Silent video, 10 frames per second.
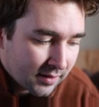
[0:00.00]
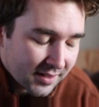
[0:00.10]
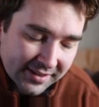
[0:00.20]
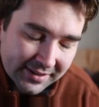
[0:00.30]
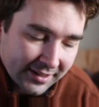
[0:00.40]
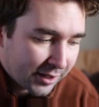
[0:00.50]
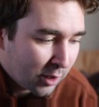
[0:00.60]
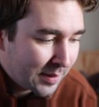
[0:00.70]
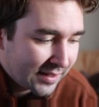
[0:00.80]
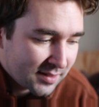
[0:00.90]
Selena
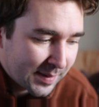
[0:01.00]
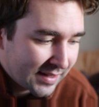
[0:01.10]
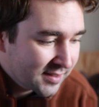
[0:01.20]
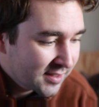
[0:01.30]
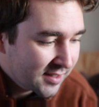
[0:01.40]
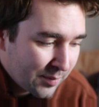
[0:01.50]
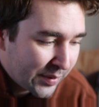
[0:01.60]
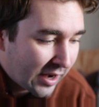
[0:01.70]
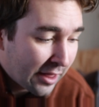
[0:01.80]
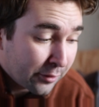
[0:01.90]
Gomez missed.
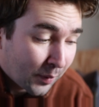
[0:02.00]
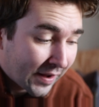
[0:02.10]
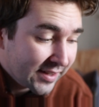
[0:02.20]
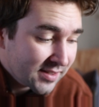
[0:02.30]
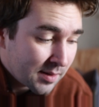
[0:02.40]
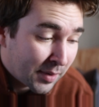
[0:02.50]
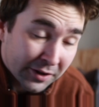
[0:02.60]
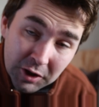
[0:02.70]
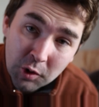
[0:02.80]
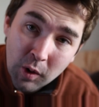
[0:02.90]
But otherwise,
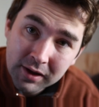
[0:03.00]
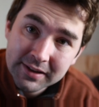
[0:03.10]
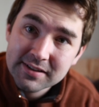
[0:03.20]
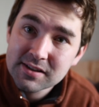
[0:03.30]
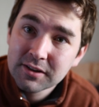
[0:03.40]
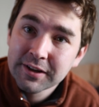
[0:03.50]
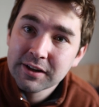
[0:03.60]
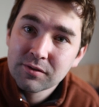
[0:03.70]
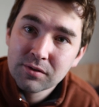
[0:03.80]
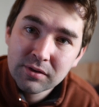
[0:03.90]
Margaret Qualley is
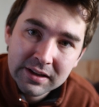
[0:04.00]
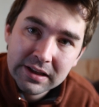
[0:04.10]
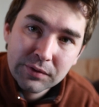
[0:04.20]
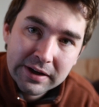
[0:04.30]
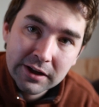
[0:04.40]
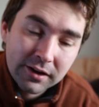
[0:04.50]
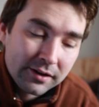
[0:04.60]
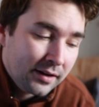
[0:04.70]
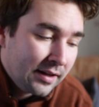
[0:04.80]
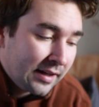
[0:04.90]
looking really real.
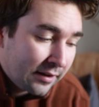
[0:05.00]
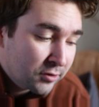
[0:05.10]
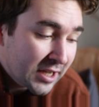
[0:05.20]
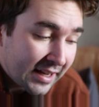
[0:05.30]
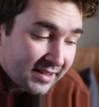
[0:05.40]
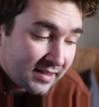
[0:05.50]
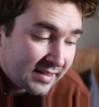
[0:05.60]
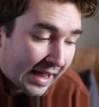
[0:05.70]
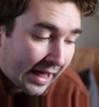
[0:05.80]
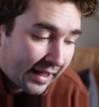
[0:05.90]
If she gets the
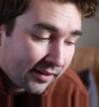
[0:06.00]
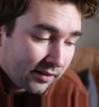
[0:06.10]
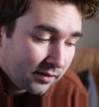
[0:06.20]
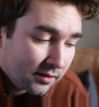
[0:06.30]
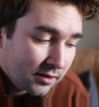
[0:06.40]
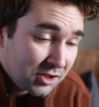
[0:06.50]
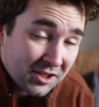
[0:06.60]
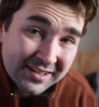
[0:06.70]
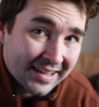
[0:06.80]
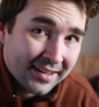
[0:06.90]
SAG,
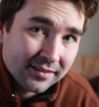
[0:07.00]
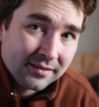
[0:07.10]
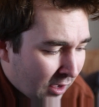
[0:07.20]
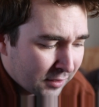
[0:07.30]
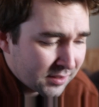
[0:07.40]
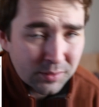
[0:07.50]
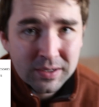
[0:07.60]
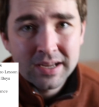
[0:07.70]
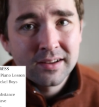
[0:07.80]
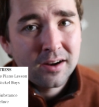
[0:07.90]
she's in. Also,
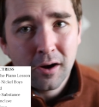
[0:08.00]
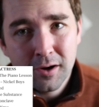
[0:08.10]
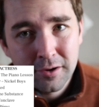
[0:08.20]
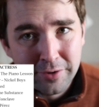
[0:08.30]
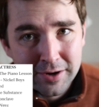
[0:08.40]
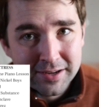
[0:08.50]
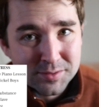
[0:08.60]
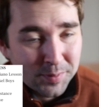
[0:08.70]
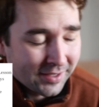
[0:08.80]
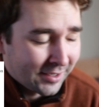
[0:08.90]
Ariana Grande is
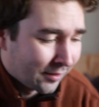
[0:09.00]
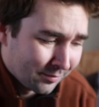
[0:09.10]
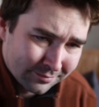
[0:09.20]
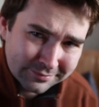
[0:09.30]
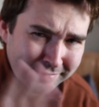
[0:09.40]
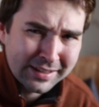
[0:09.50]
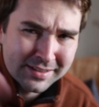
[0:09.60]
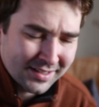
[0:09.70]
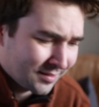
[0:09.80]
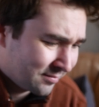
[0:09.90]
winning here. Easy.